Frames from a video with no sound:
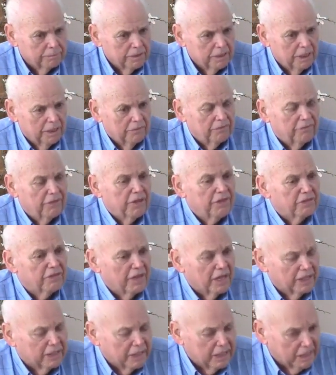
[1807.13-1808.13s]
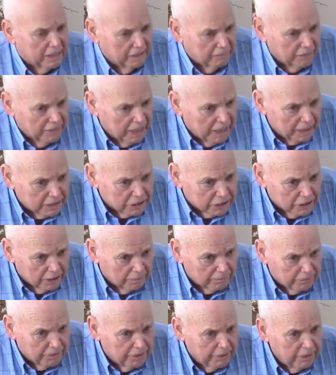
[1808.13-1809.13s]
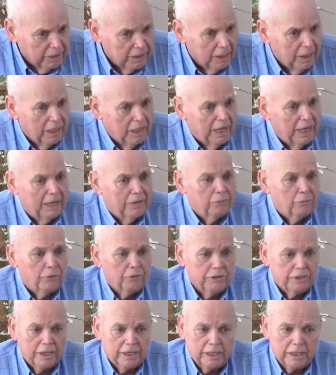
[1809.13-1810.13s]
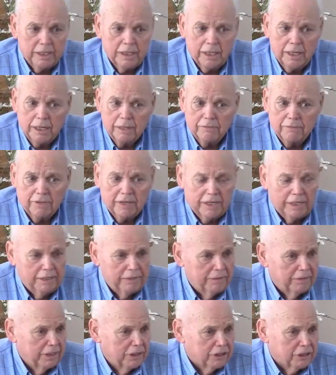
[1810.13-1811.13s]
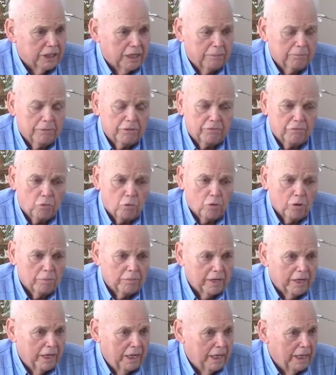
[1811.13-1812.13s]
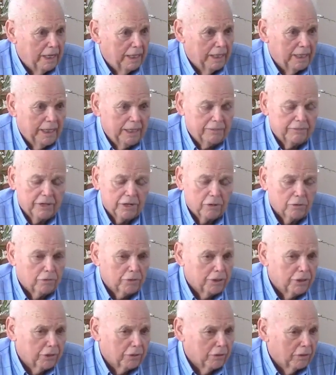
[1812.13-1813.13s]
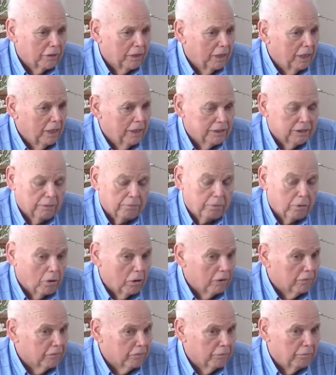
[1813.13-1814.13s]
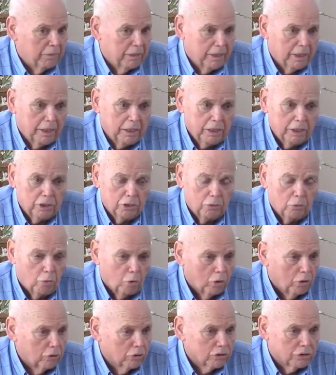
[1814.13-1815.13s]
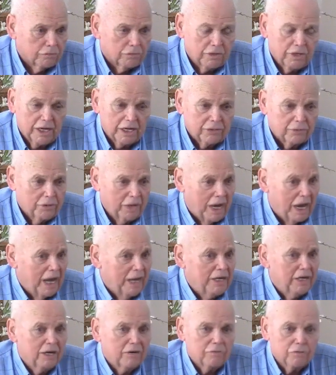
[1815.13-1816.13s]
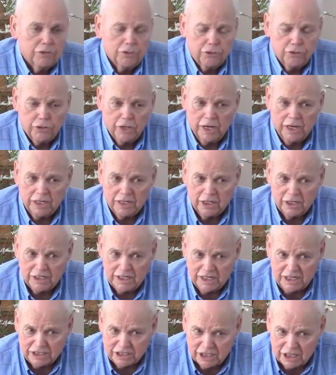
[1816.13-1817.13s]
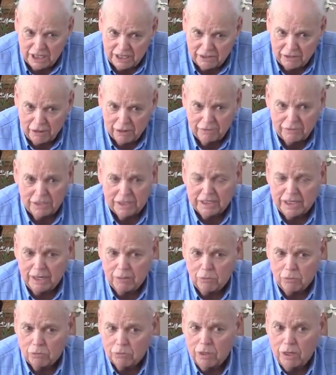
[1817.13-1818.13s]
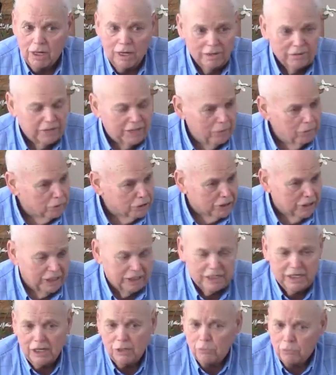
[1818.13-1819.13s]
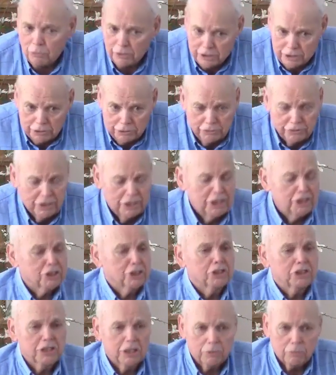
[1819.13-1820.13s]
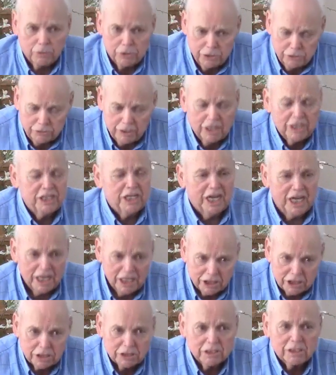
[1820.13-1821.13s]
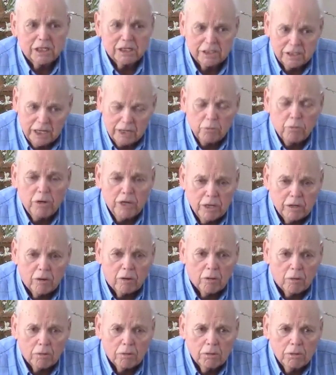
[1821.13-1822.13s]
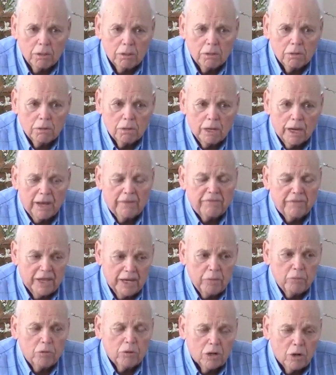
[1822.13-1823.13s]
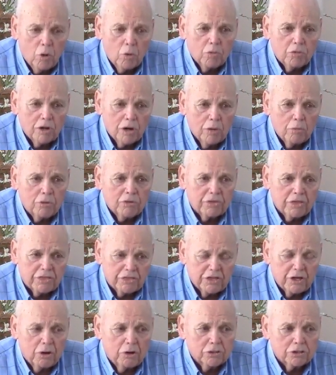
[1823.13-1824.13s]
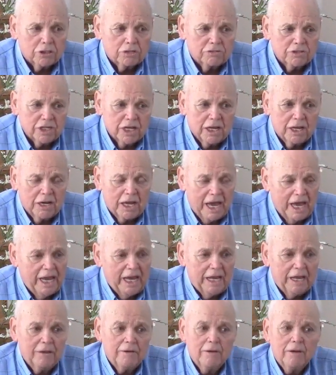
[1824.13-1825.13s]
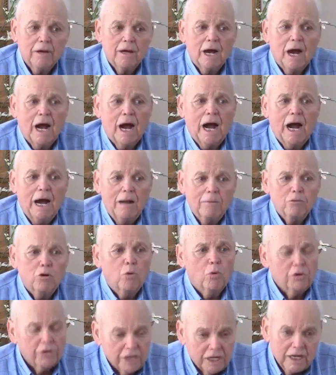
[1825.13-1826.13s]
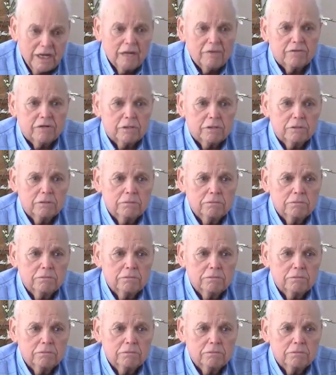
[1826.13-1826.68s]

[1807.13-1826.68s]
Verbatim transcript: Mm -hmm. They think that they've got something, and when they they, they stand before him, They they're going to hear, Depart from me, you workers of iniquity. I never knew And doesn't it say there that they will they will say, Didn't we do this? And didn't we do that? Yes, they will. Mm -hmm. And they will go there with the thoughts of saying, Hey, I'm going to heaven.